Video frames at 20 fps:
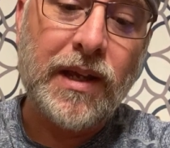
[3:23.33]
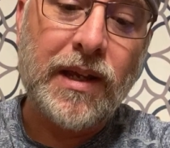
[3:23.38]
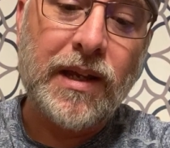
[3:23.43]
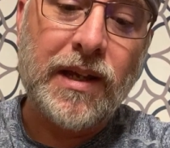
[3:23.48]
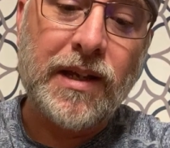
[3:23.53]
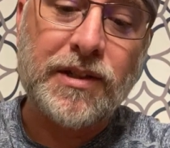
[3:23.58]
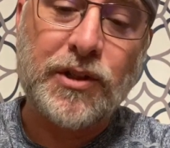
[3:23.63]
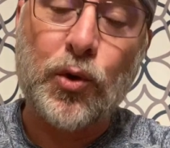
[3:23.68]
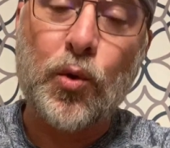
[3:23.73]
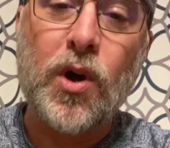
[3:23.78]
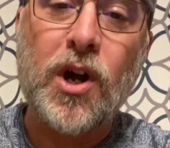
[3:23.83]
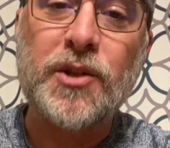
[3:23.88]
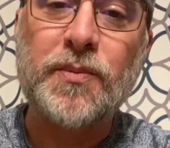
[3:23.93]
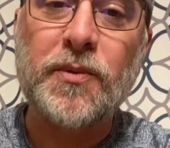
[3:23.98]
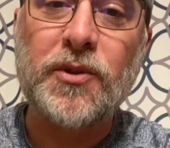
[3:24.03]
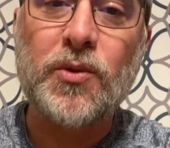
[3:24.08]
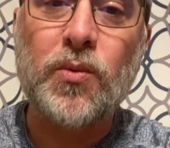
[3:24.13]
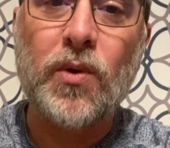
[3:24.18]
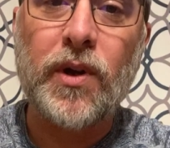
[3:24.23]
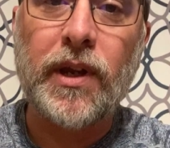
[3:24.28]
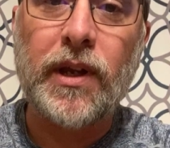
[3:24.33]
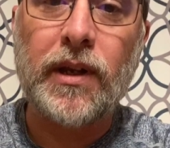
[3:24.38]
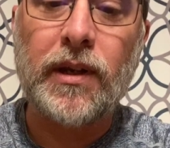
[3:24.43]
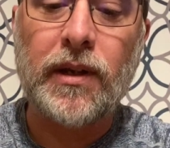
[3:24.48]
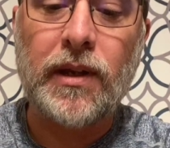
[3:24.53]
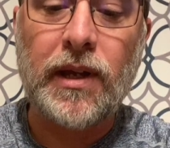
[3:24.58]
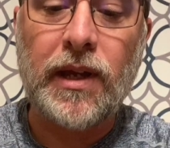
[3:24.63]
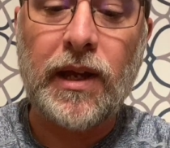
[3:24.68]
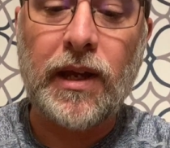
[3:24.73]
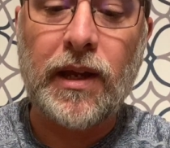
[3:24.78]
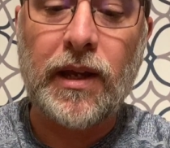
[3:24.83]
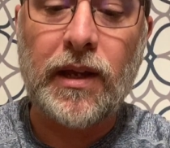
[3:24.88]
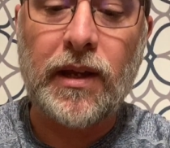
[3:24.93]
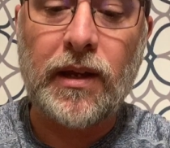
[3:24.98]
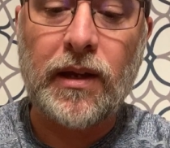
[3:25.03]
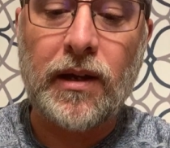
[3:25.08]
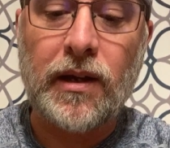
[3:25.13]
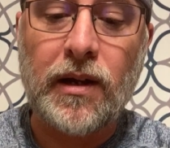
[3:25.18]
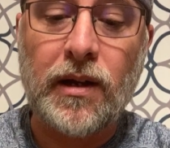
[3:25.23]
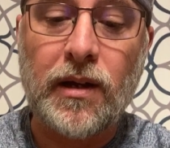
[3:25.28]
It's a cross between
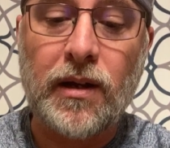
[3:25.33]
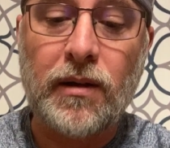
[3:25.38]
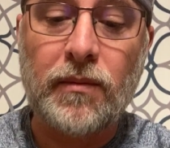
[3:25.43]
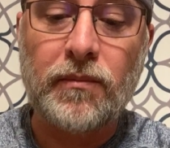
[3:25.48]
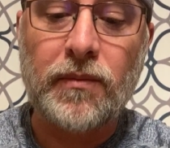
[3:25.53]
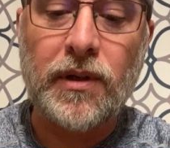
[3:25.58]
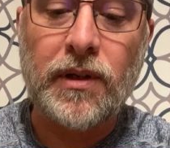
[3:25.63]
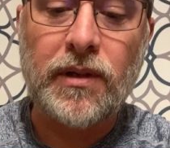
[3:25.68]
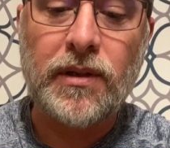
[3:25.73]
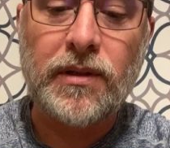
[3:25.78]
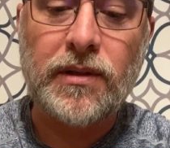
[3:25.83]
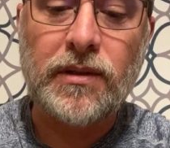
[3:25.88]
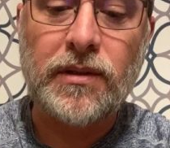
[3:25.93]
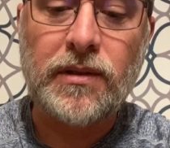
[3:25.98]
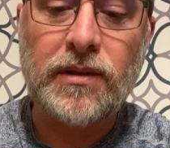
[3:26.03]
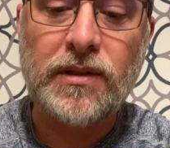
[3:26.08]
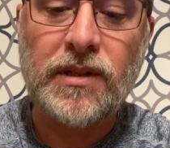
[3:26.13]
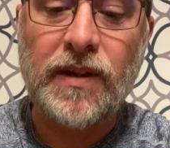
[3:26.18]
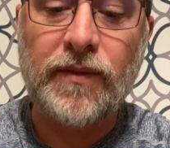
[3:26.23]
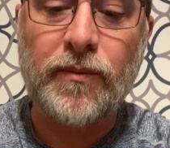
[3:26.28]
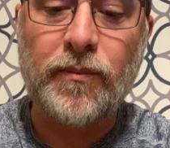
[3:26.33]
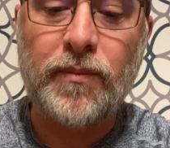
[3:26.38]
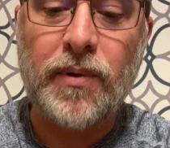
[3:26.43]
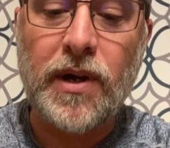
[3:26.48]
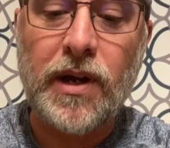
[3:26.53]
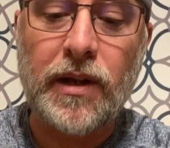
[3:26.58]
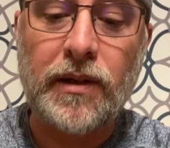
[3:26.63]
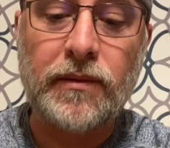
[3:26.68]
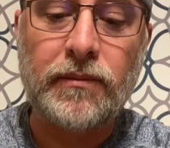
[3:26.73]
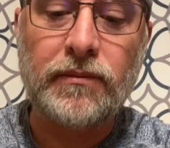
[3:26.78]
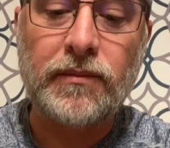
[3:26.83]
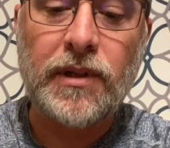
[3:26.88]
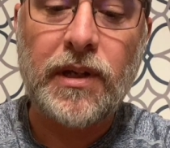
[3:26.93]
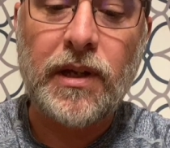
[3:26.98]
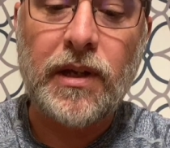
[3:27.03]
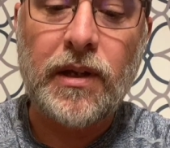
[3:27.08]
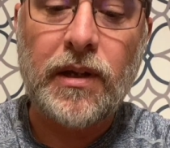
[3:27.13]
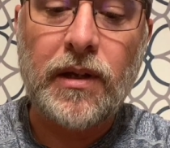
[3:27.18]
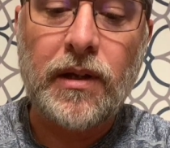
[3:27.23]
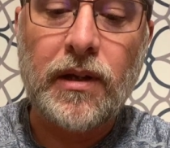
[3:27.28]
a 7-pot
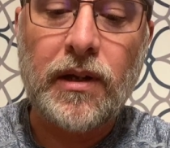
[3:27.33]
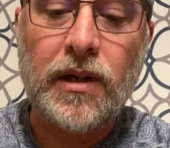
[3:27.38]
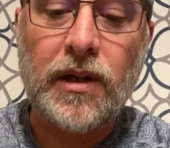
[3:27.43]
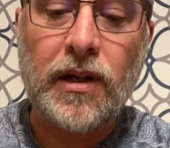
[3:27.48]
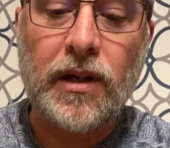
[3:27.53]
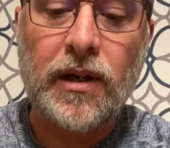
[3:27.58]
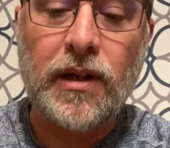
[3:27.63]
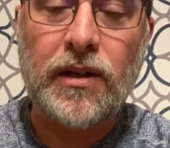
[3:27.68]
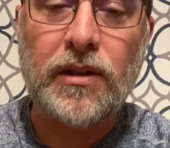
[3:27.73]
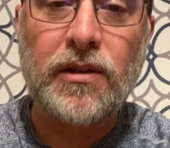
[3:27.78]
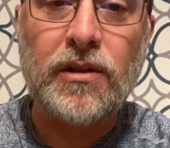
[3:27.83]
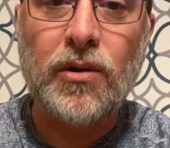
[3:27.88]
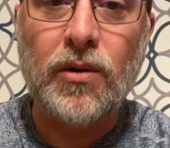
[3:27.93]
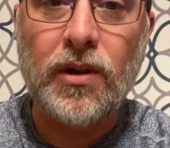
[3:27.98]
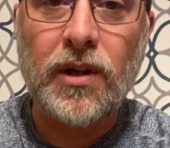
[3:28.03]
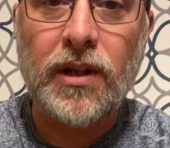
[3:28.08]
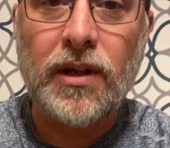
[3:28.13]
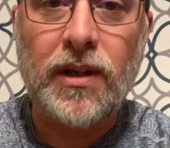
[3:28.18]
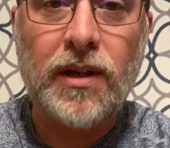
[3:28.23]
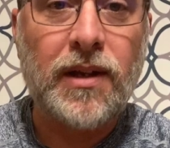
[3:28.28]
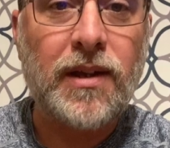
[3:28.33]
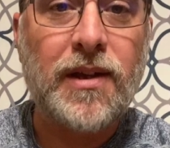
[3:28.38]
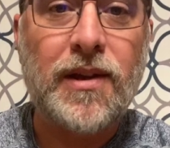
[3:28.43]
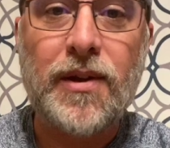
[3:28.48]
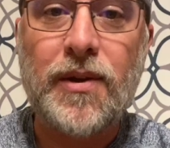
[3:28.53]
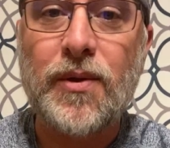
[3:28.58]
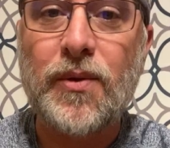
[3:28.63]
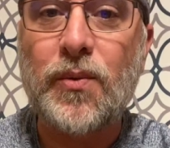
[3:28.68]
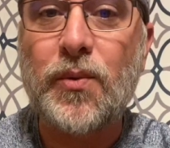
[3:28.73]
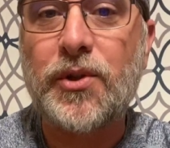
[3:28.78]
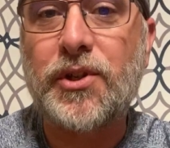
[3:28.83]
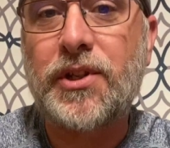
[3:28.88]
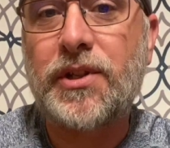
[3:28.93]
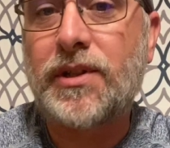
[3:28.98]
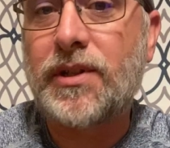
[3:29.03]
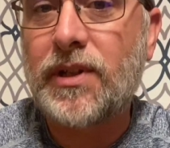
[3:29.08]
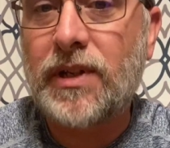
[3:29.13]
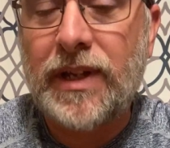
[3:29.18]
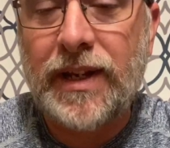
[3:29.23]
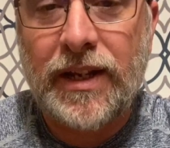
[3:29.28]
Douglas, which
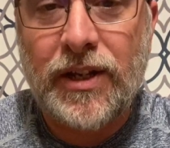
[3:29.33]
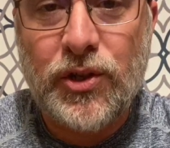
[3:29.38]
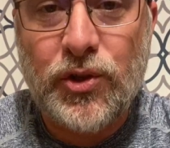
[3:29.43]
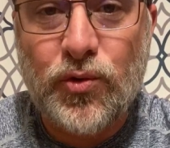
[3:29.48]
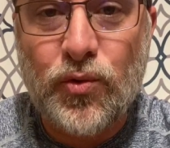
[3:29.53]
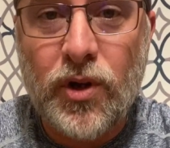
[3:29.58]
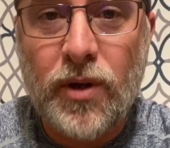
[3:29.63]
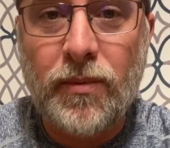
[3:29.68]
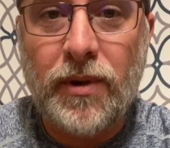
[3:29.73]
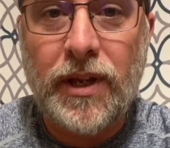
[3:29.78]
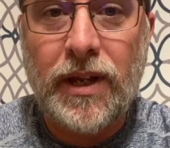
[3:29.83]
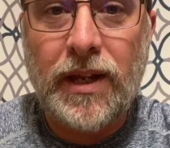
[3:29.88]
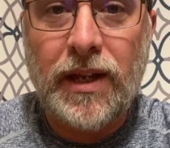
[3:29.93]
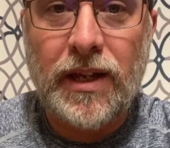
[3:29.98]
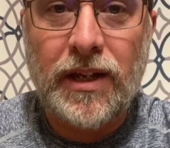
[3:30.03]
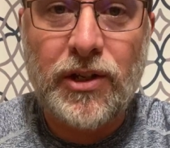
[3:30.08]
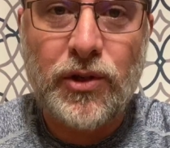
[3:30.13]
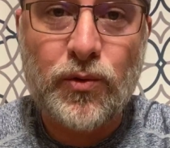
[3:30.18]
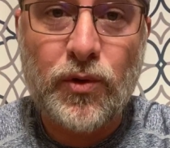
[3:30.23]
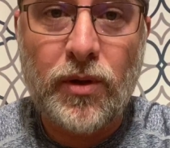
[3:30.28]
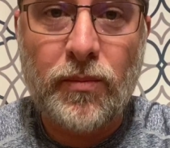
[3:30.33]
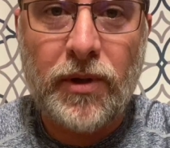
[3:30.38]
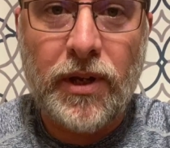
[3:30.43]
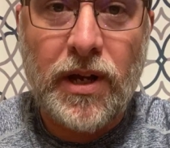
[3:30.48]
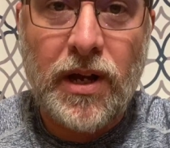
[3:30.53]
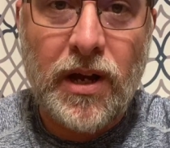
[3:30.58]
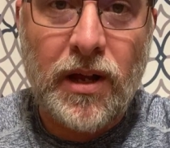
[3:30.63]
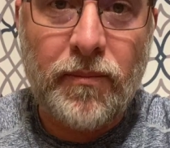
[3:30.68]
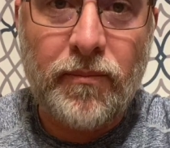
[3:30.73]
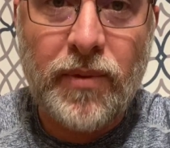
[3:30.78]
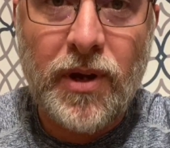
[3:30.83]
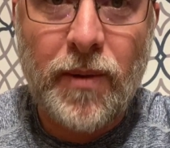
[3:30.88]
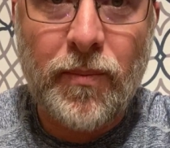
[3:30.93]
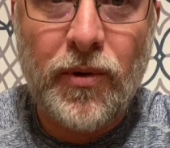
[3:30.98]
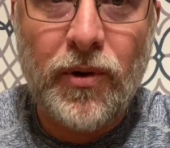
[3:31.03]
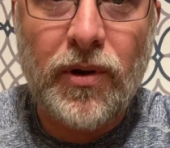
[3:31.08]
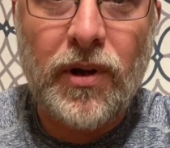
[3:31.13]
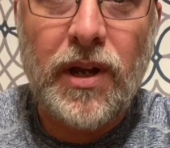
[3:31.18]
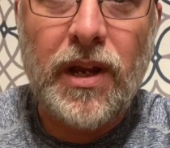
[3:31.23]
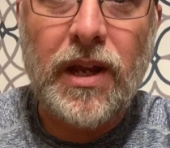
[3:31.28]
is an extremely, extremely hot
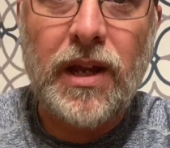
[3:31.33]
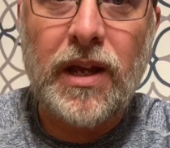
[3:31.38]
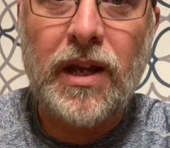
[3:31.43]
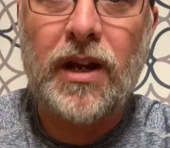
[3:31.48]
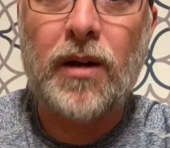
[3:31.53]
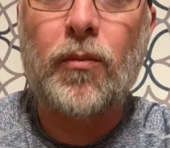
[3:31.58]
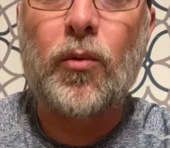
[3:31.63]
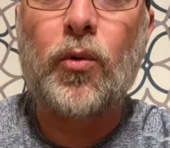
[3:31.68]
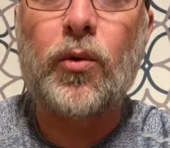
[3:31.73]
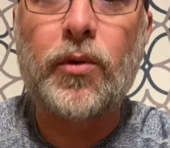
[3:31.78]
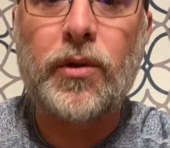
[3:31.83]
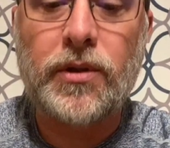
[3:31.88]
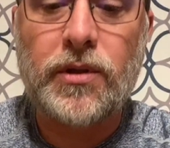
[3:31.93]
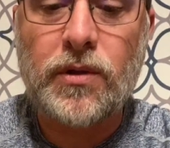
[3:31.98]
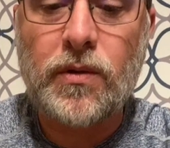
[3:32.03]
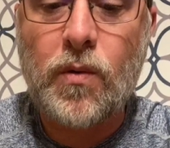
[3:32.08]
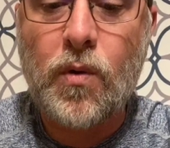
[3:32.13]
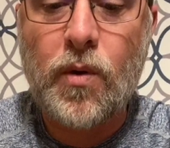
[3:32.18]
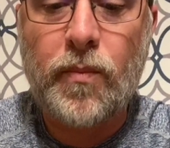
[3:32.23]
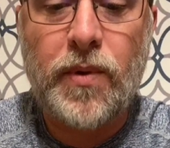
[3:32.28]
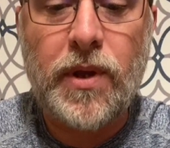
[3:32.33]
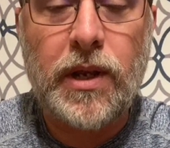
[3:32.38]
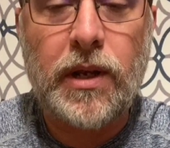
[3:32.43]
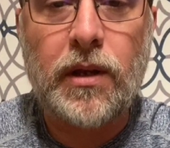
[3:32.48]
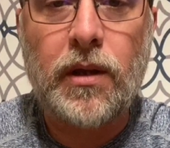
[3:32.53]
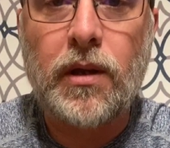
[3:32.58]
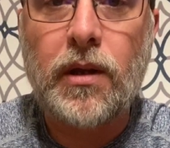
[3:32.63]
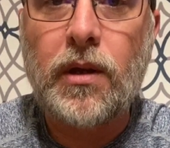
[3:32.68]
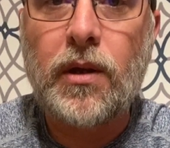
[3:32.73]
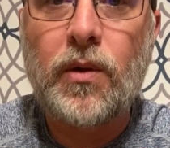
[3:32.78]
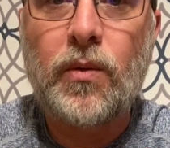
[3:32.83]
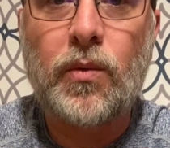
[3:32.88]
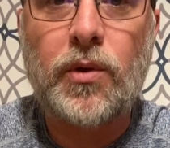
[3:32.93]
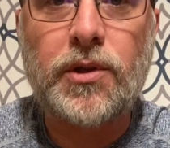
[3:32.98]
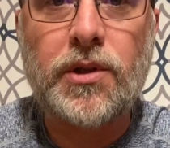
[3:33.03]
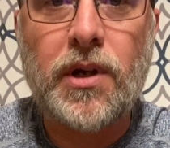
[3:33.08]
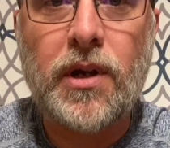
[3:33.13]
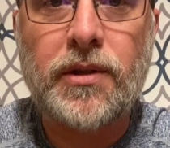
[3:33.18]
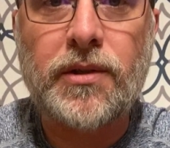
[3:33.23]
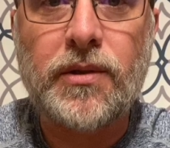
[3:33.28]
pepper, and a Moruglah Scorpion,
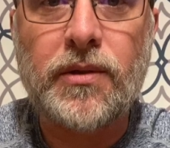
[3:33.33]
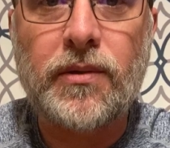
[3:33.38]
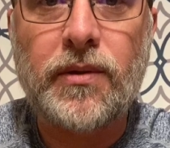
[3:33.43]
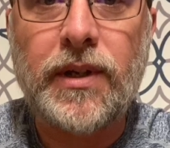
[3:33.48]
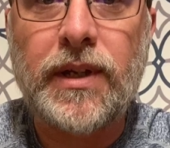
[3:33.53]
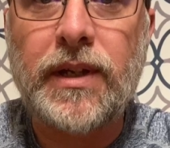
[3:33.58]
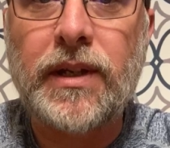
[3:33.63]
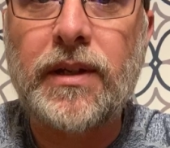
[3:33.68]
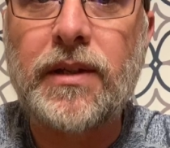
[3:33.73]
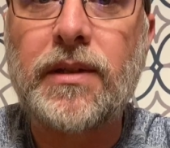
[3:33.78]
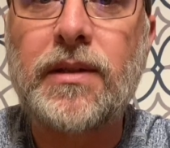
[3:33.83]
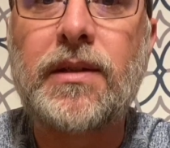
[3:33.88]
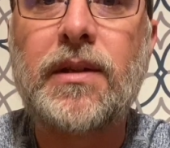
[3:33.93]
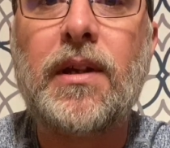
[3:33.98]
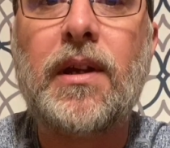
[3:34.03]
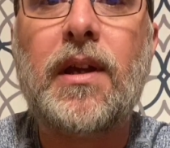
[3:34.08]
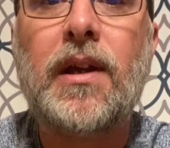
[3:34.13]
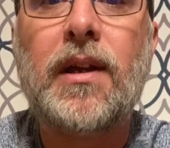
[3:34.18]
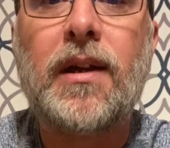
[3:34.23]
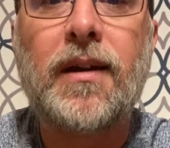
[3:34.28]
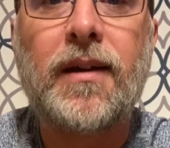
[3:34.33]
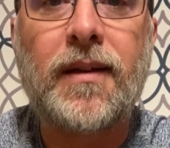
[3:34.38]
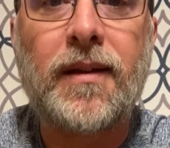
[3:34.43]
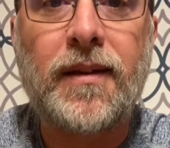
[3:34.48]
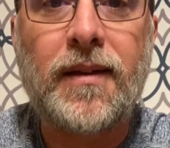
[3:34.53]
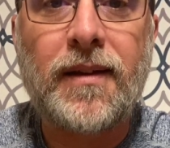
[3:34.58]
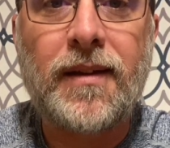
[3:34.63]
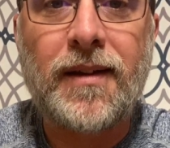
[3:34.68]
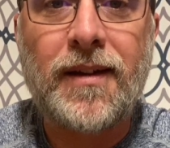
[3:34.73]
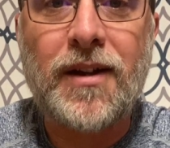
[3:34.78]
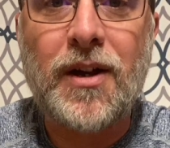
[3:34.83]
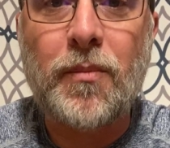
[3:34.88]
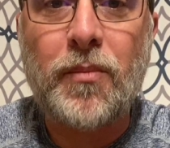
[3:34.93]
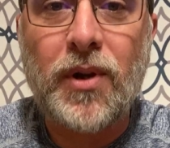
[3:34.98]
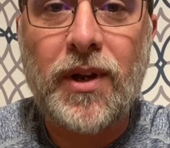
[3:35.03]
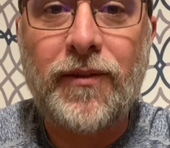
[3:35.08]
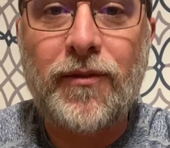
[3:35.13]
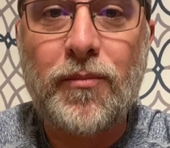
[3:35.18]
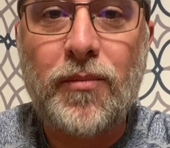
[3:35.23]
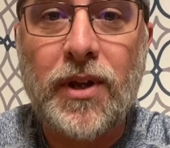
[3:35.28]
which also is an
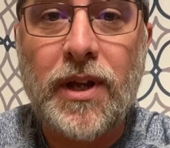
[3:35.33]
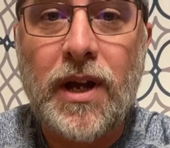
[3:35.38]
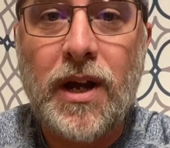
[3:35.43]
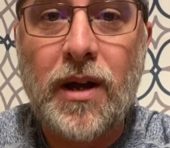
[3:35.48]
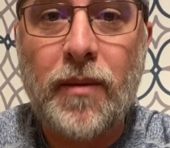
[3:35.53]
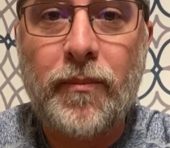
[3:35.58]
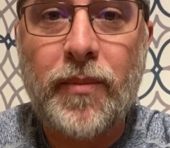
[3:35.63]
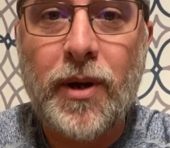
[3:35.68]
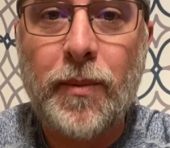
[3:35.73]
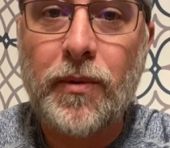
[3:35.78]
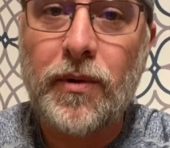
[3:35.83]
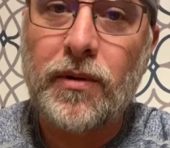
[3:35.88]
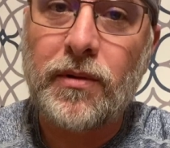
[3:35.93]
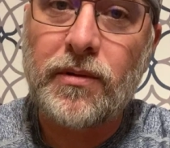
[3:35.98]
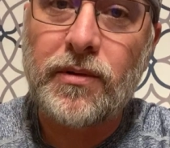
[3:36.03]
unbelievably hot pepper.